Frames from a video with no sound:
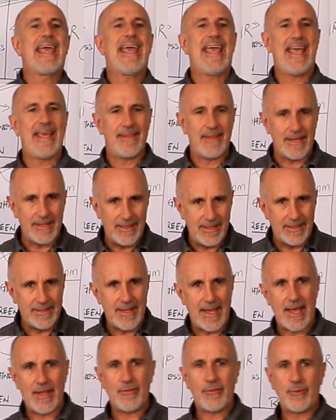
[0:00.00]
and they did
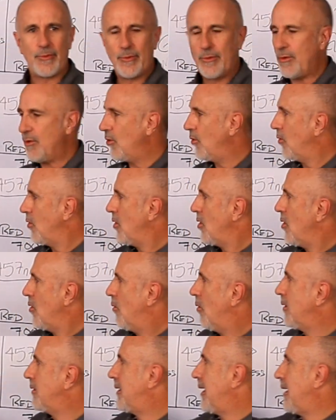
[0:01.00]
that through
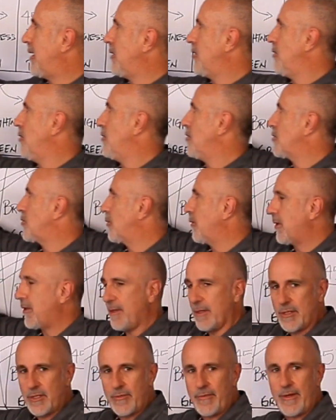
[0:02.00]
what they use with
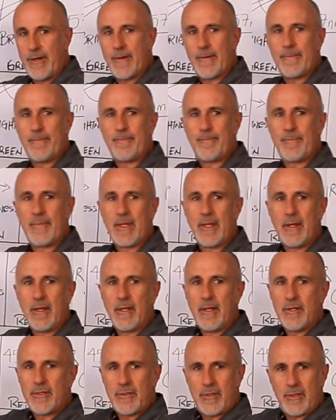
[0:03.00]
the sphere.
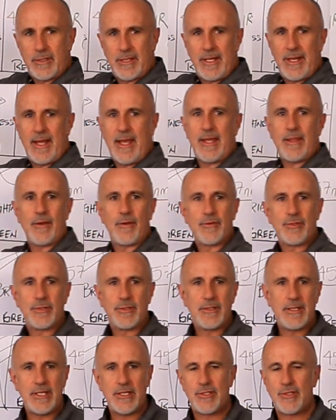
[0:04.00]
So today
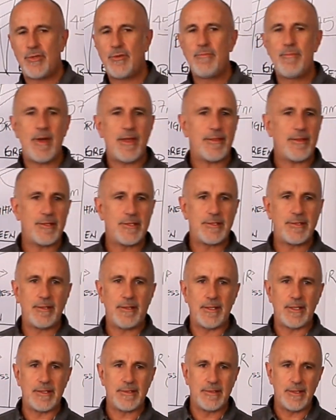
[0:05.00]
these two methods
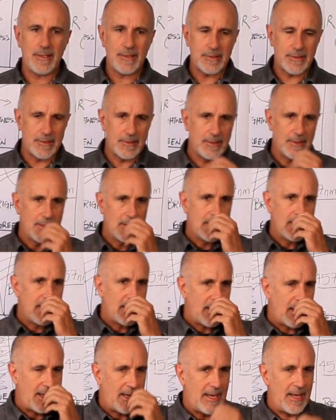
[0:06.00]
still exist,
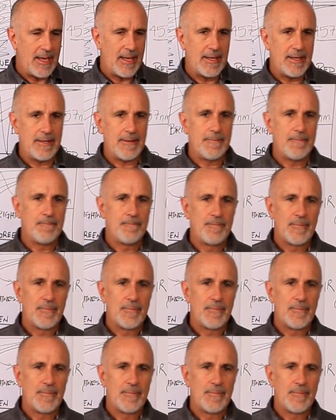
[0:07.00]
and